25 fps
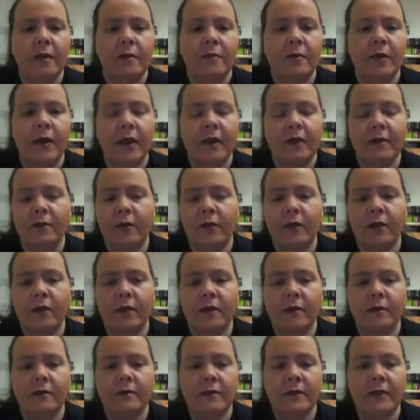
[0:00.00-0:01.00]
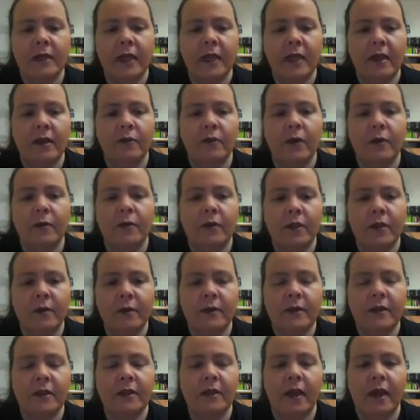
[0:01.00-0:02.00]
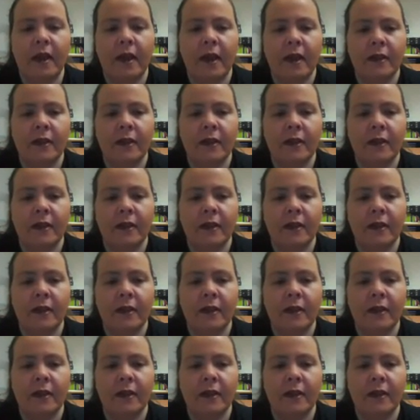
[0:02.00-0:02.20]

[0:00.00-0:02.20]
but for the sake of what we're doing today,